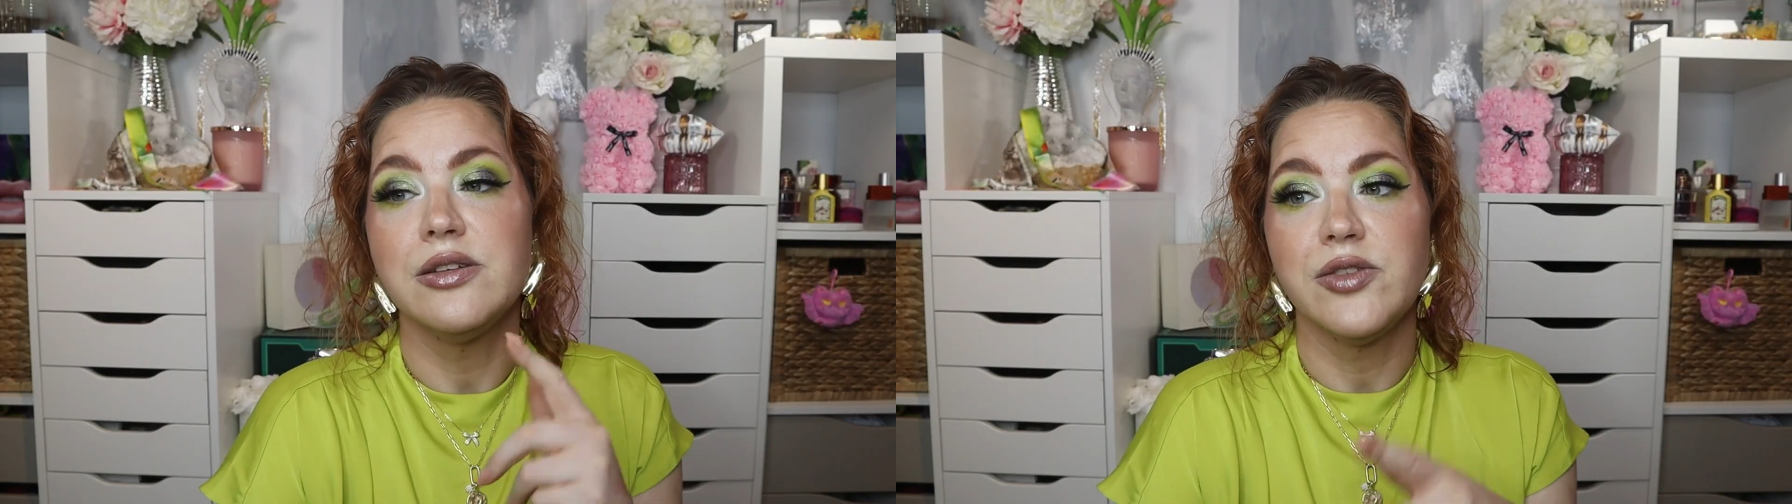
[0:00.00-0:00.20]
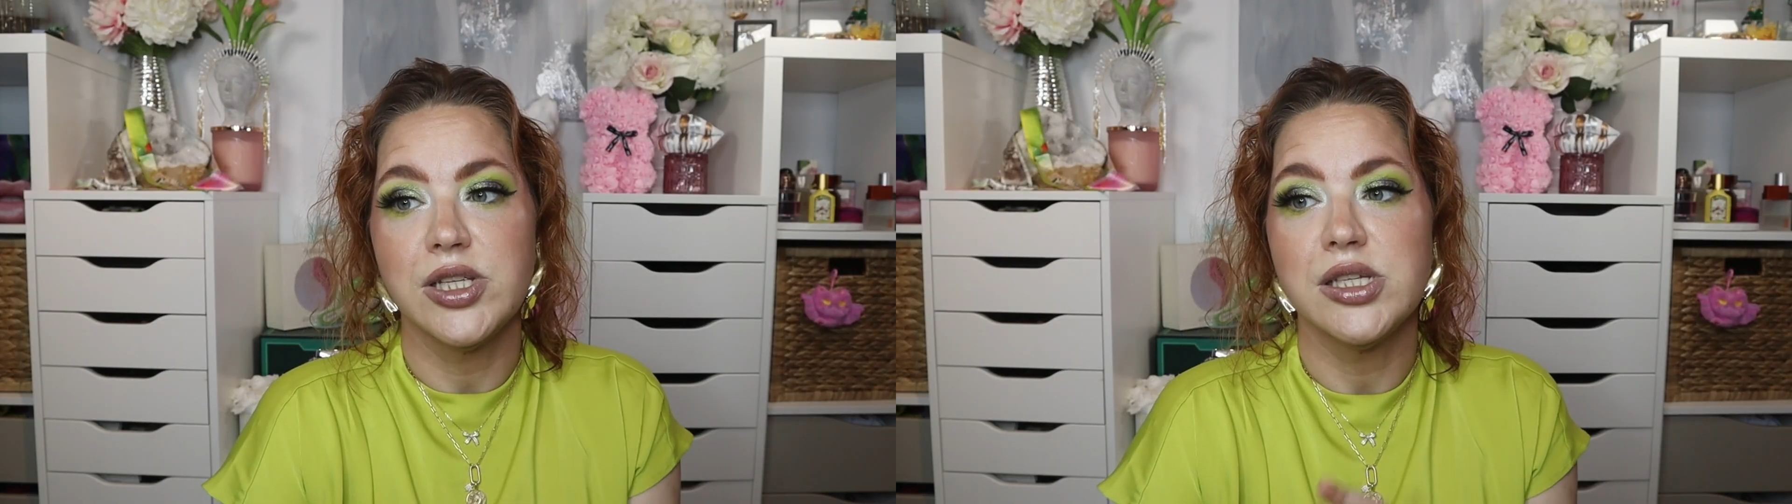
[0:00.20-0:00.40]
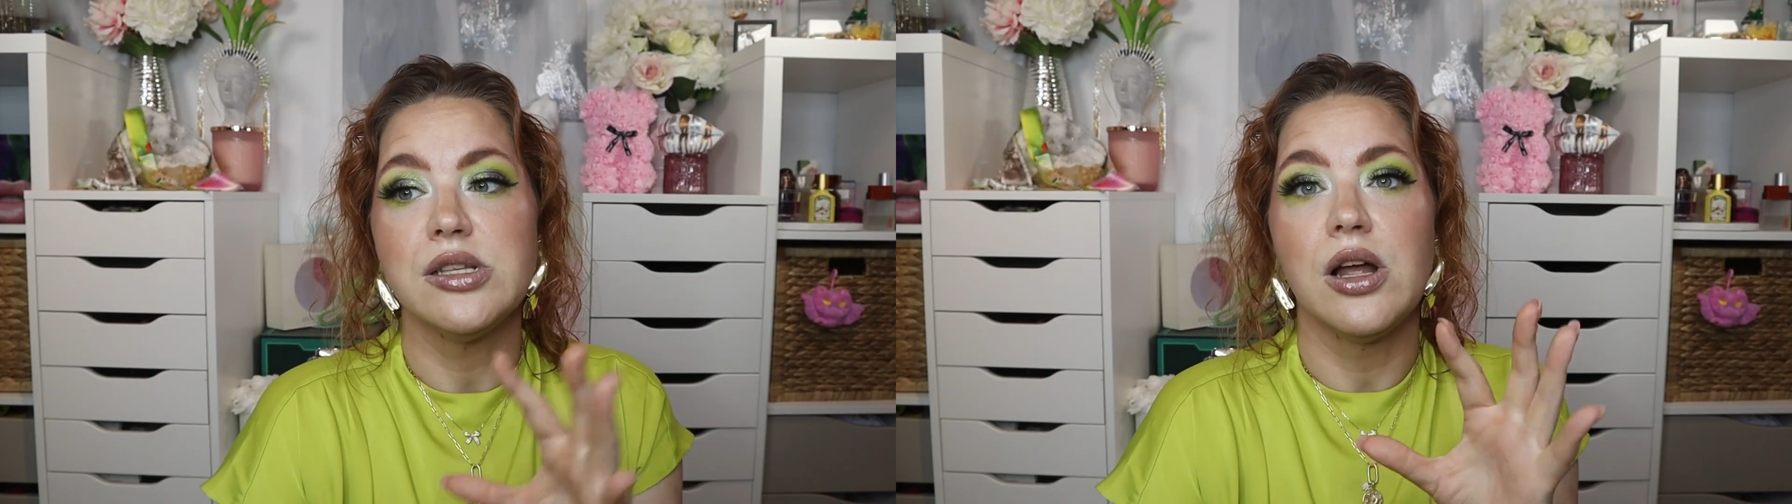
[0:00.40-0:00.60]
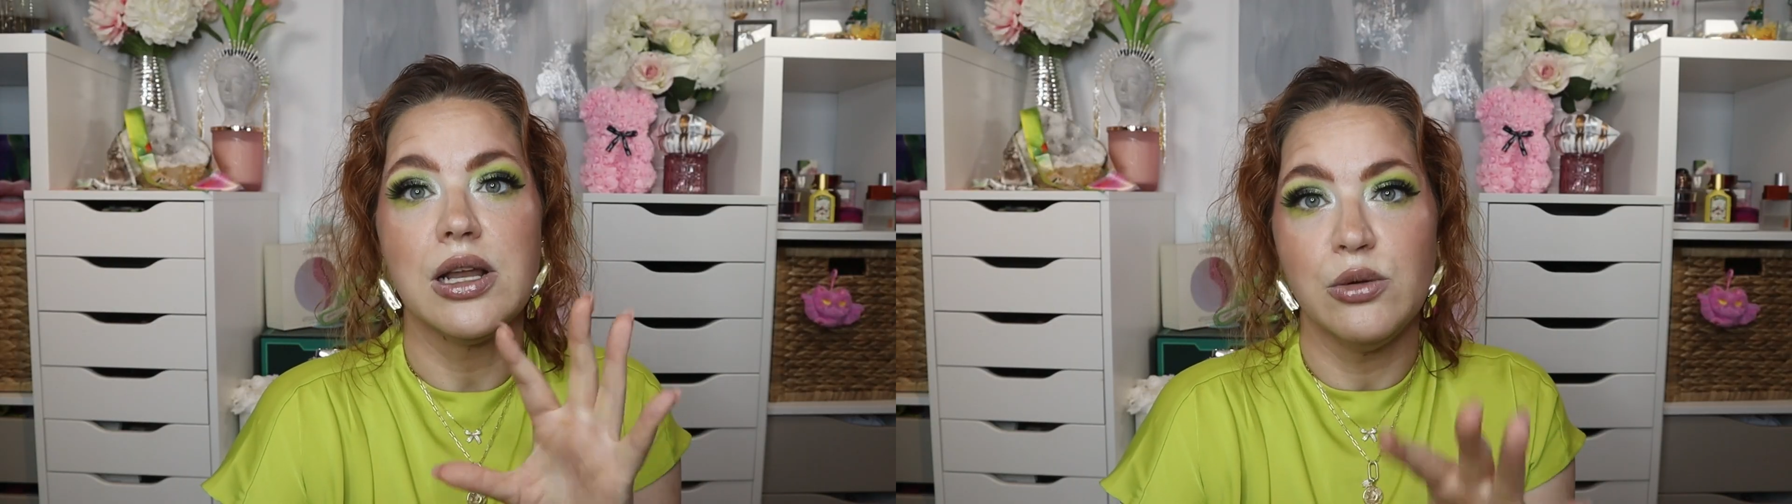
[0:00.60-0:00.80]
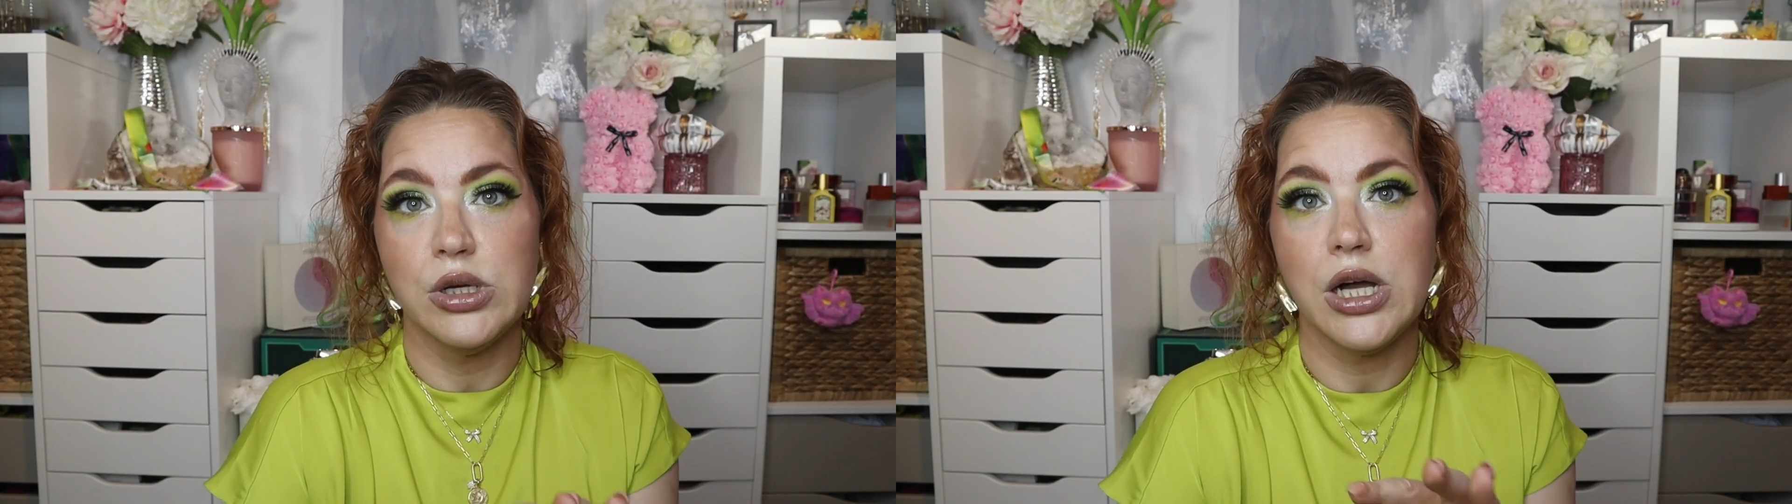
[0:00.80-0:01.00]
If it is not,
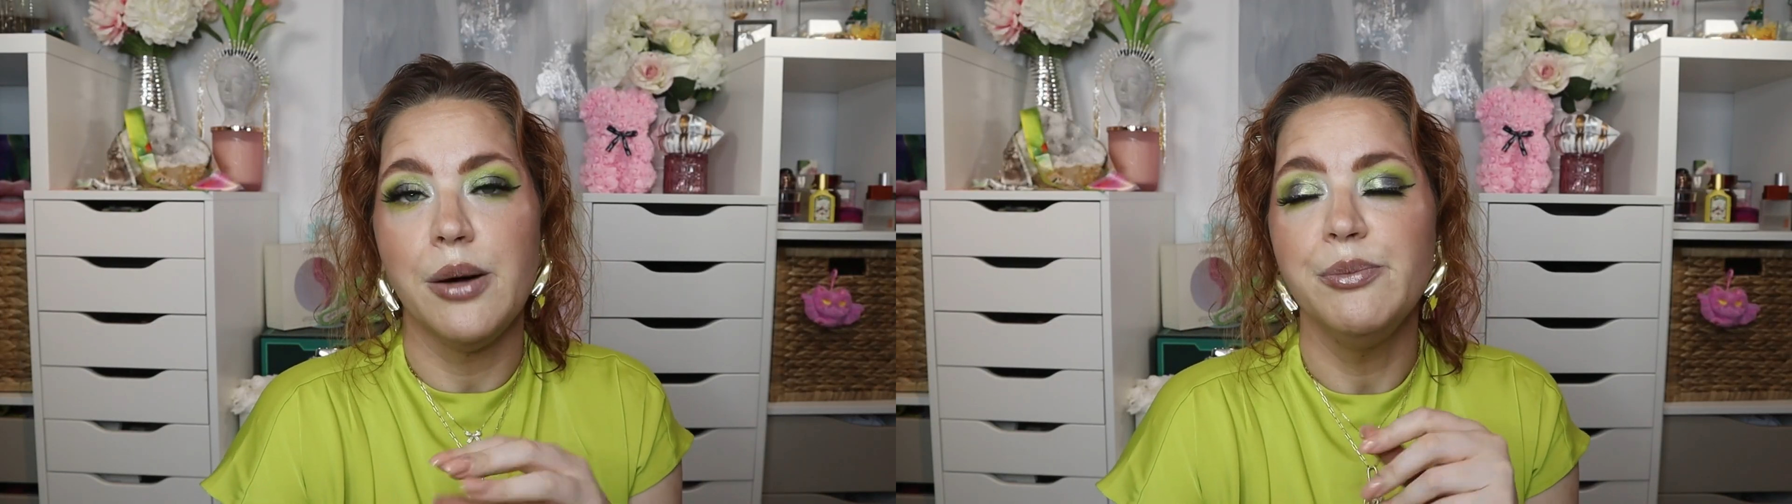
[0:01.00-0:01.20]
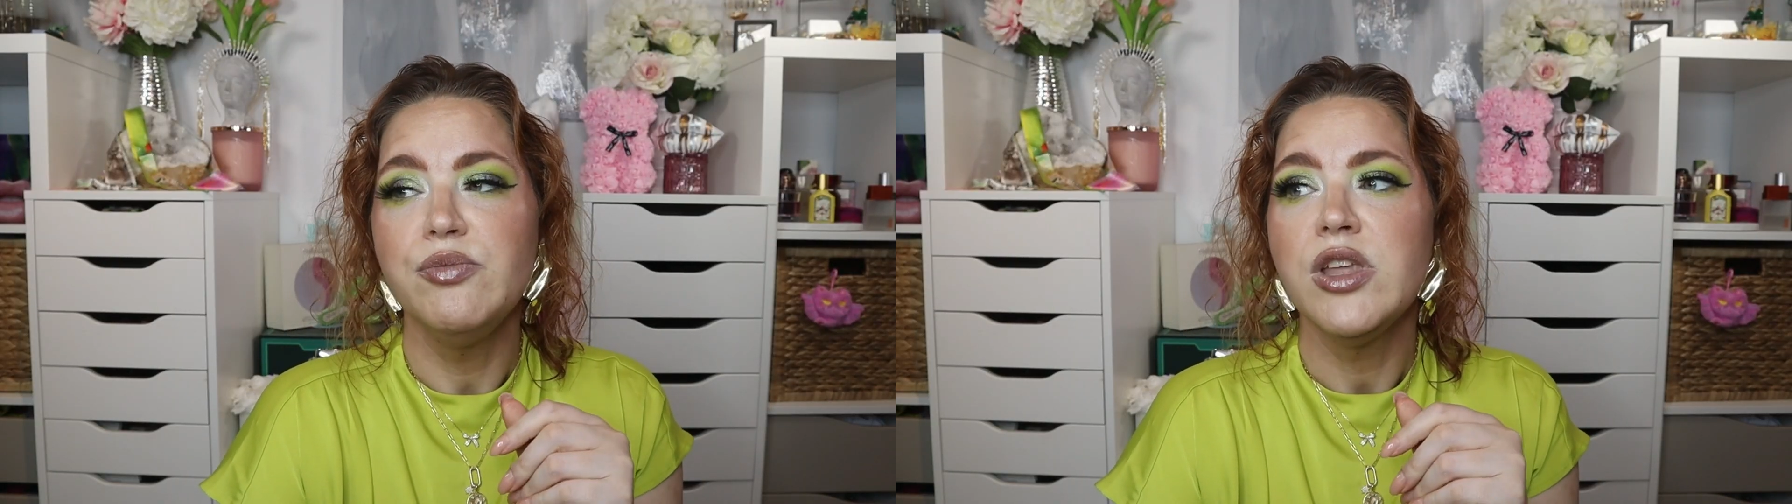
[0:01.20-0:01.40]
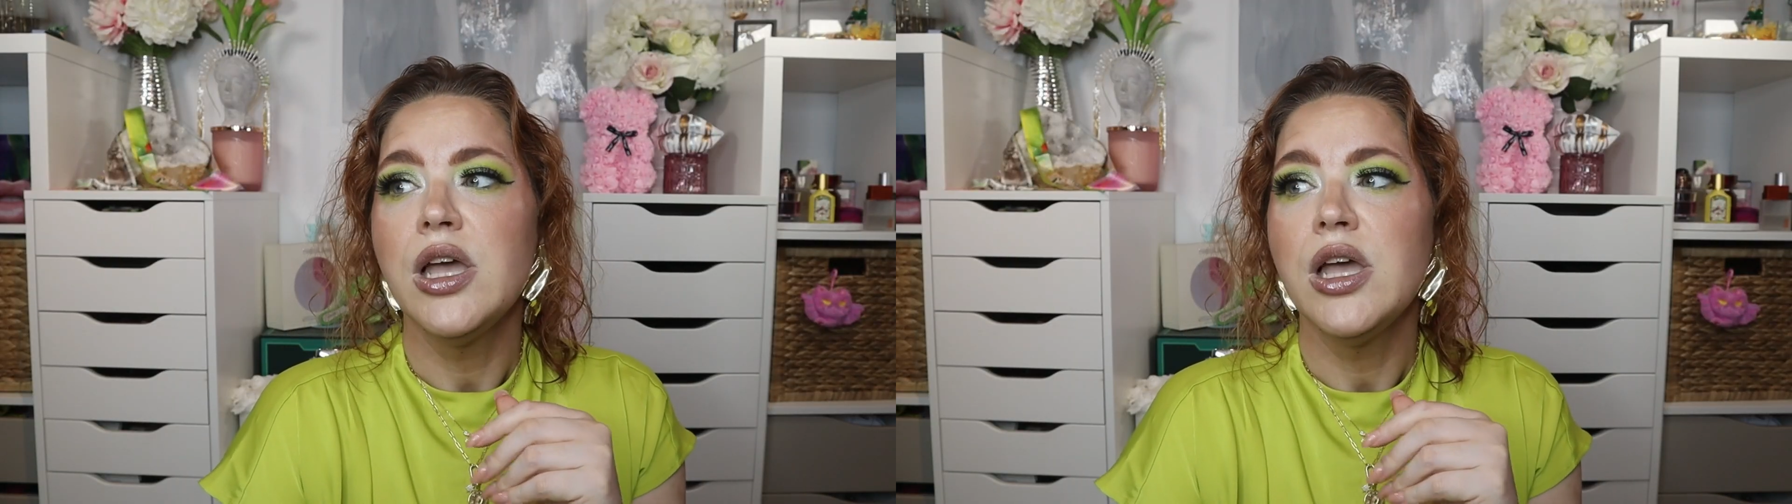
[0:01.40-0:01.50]
it will come.